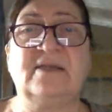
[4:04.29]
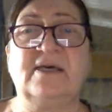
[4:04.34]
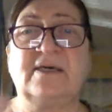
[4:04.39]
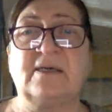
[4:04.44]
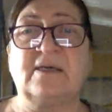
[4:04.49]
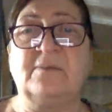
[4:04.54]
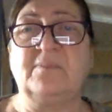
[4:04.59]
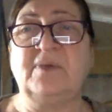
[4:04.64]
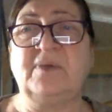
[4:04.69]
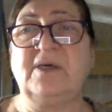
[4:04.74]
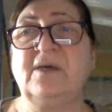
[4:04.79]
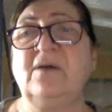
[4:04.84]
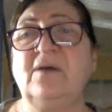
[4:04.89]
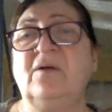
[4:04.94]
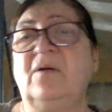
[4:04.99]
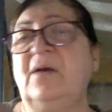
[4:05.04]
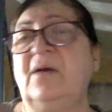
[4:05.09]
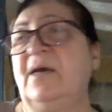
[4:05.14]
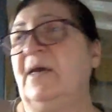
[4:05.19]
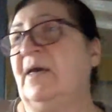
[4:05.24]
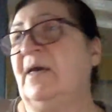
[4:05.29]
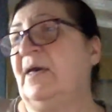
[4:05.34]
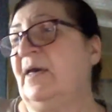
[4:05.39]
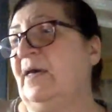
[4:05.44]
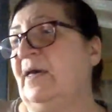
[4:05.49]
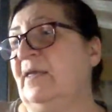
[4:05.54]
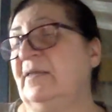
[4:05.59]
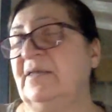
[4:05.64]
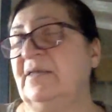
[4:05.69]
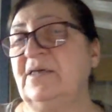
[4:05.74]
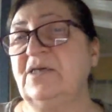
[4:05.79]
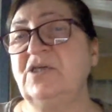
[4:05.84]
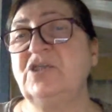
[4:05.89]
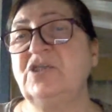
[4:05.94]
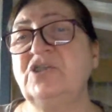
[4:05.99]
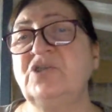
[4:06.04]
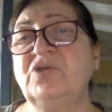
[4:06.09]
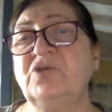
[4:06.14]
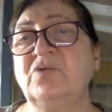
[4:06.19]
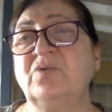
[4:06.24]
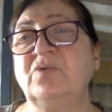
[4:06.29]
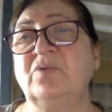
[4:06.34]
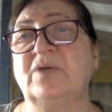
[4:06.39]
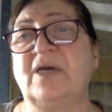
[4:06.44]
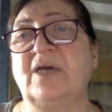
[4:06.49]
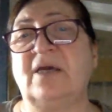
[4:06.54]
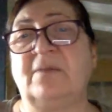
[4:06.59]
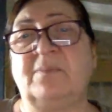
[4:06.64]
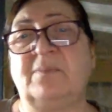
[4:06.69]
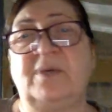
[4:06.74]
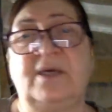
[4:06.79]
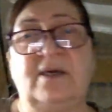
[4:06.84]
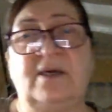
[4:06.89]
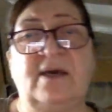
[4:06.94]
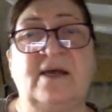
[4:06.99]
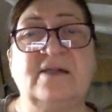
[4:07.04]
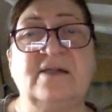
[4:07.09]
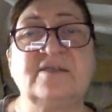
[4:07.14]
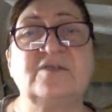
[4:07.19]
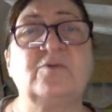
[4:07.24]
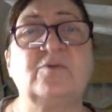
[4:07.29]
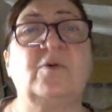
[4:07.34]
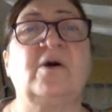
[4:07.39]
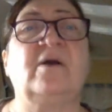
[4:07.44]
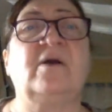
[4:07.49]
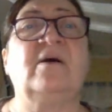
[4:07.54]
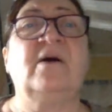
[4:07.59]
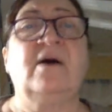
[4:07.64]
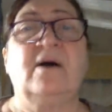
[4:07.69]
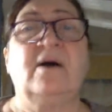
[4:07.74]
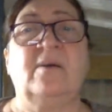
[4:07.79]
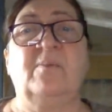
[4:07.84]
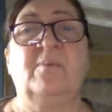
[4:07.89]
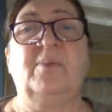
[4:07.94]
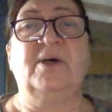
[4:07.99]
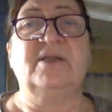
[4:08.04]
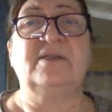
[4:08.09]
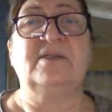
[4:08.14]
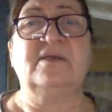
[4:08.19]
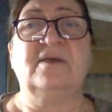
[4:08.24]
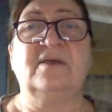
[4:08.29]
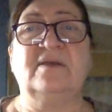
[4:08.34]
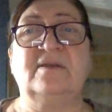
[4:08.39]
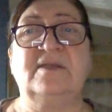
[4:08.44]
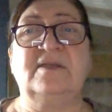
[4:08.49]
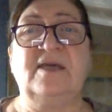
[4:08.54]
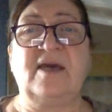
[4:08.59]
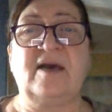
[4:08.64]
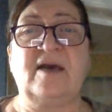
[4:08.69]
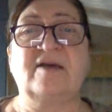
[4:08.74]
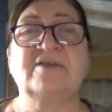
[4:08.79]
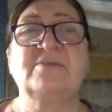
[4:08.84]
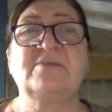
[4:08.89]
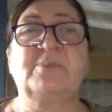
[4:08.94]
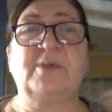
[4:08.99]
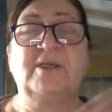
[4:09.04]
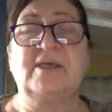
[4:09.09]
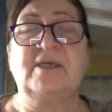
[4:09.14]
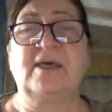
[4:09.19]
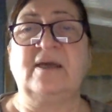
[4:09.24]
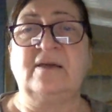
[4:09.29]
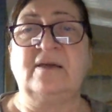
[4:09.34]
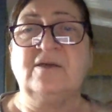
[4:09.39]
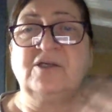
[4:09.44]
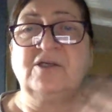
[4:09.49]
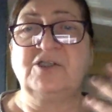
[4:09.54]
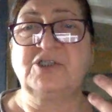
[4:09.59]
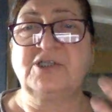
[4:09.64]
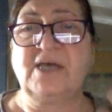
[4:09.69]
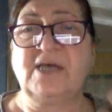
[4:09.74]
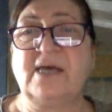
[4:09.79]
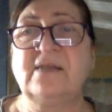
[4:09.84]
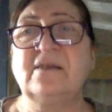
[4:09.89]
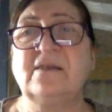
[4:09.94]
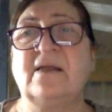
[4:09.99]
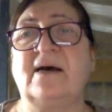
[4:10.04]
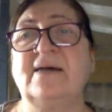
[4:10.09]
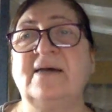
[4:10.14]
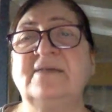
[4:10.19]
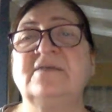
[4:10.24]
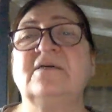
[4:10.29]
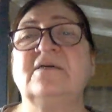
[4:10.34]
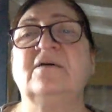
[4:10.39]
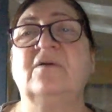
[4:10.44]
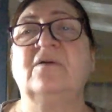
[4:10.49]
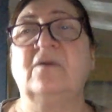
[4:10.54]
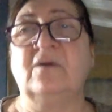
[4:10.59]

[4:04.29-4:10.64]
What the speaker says: They can be here and the issue can be elsewhere, but the expert can shed light